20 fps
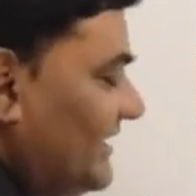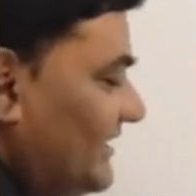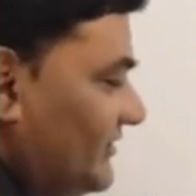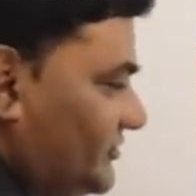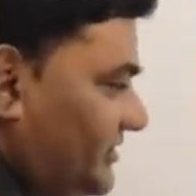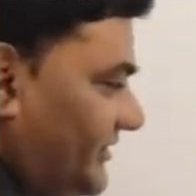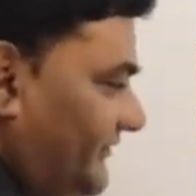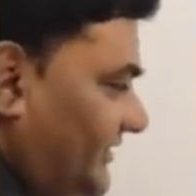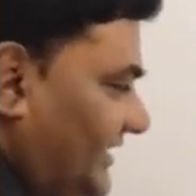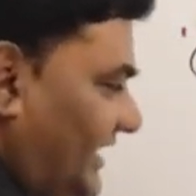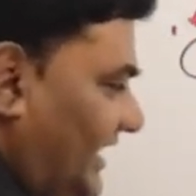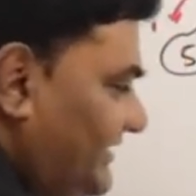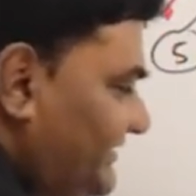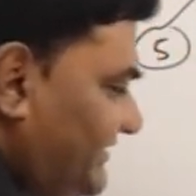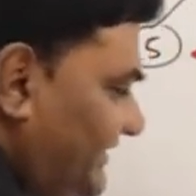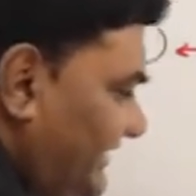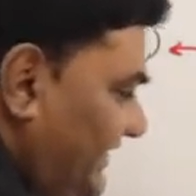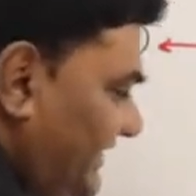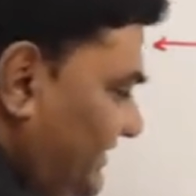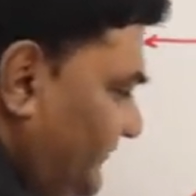So if last
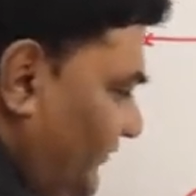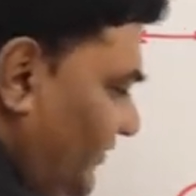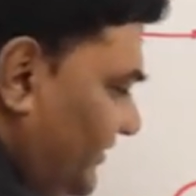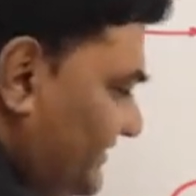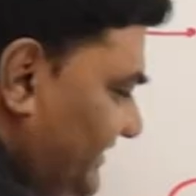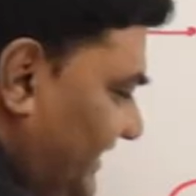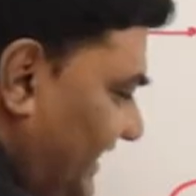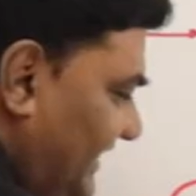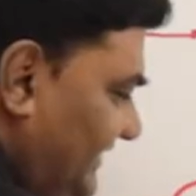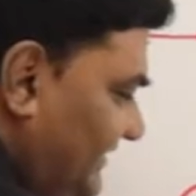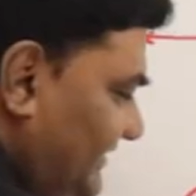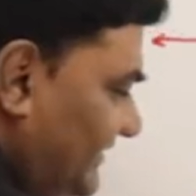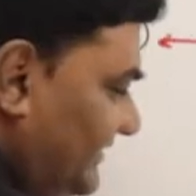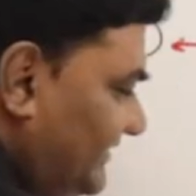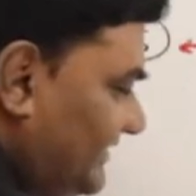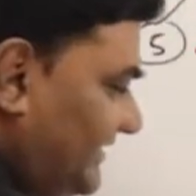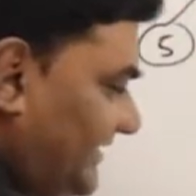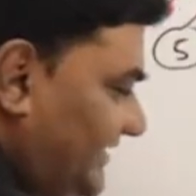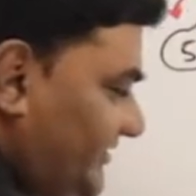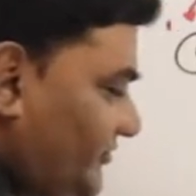index was
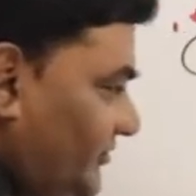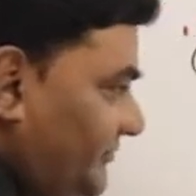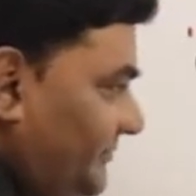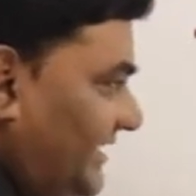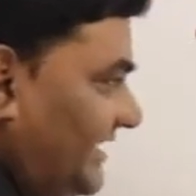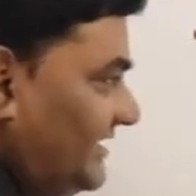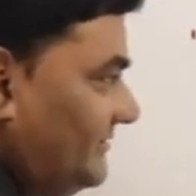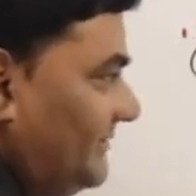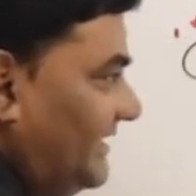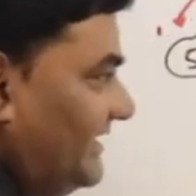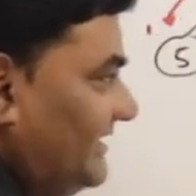n, then it should be n